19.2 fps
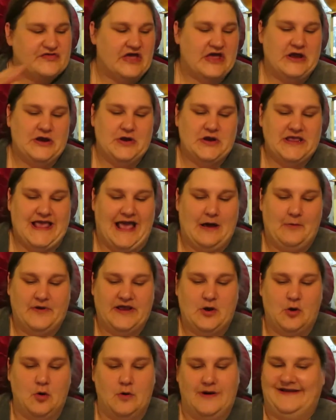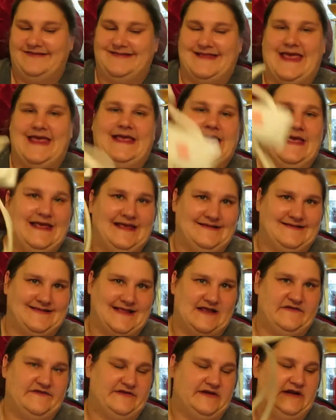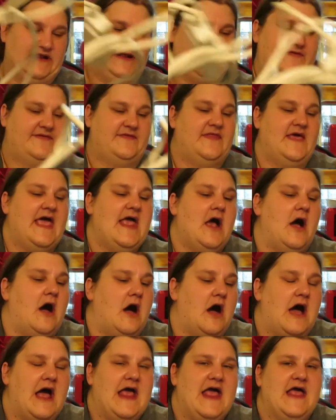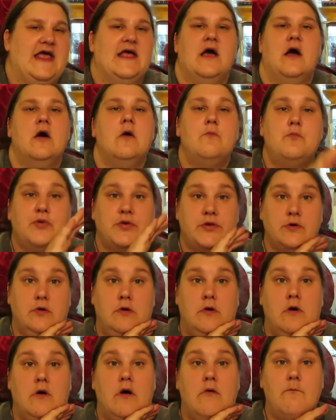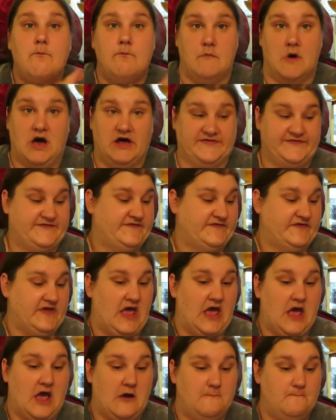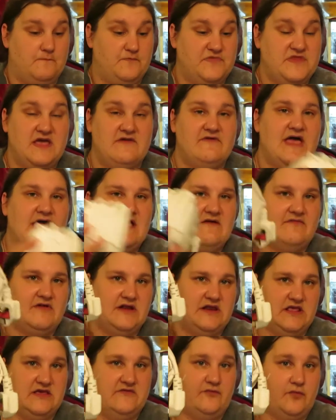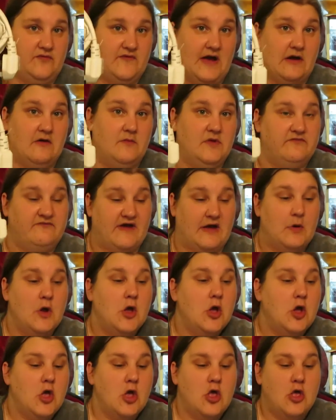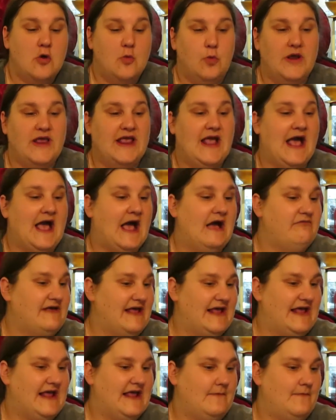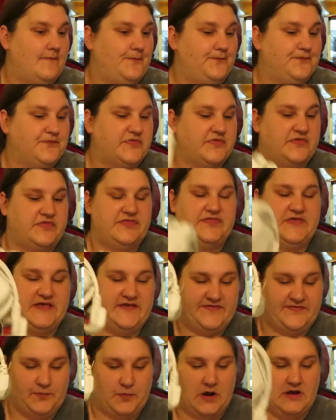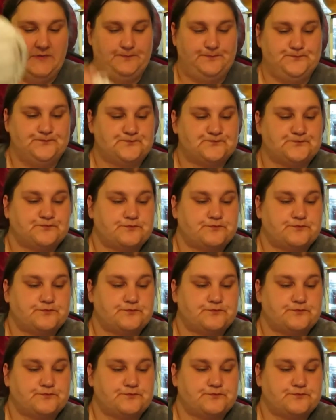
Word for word: so, yeah, we always take extension leads. They are a pure must. Um, never ever leave without them. In fact, we have um, this one